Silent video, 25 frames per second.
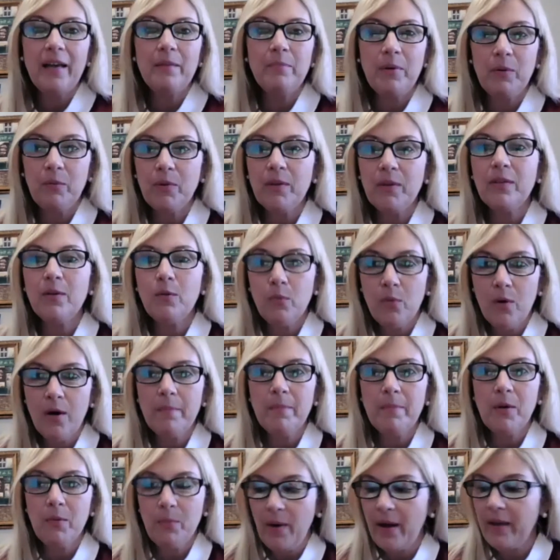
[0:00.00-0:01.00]
but with the
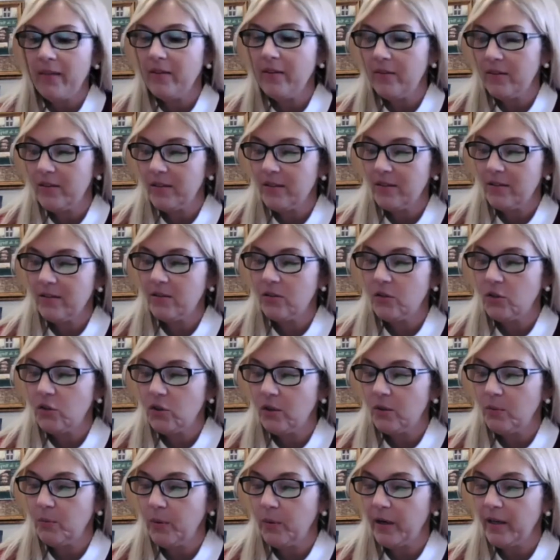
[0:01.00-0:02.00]
warmer weather, it
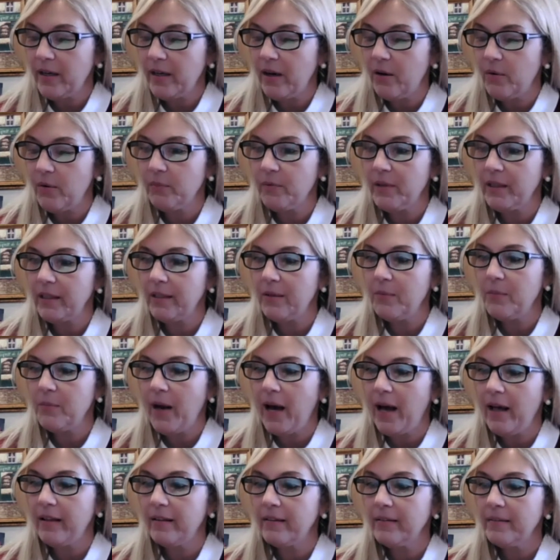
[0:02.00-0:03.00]
should work out really
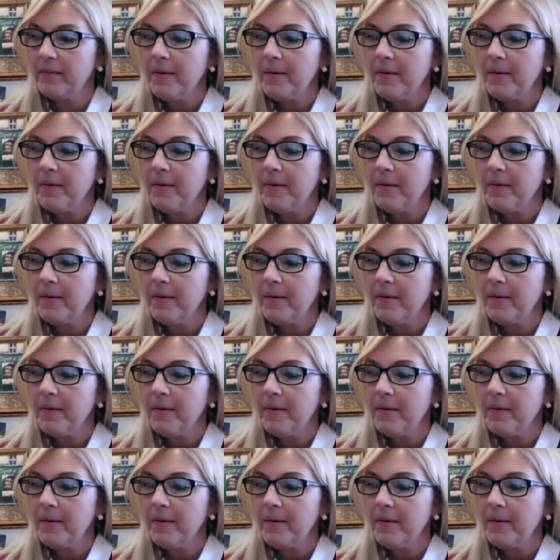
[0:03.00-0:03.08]
well.